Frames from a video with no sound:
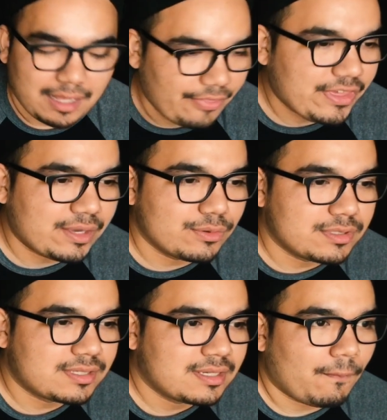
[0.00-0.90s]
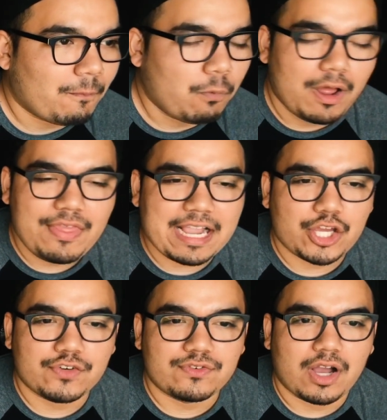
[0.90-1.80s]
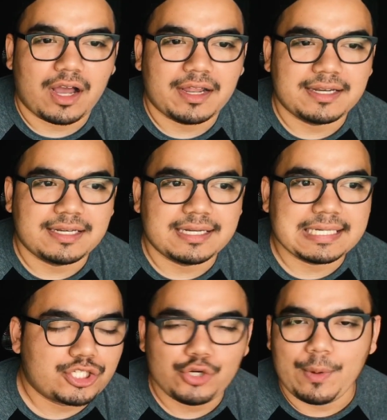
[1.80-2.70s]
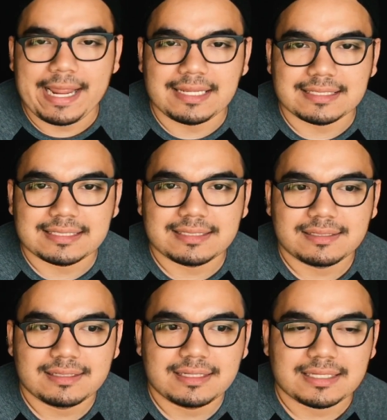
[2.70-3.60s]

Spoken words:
I think it was one that could have gone two ways.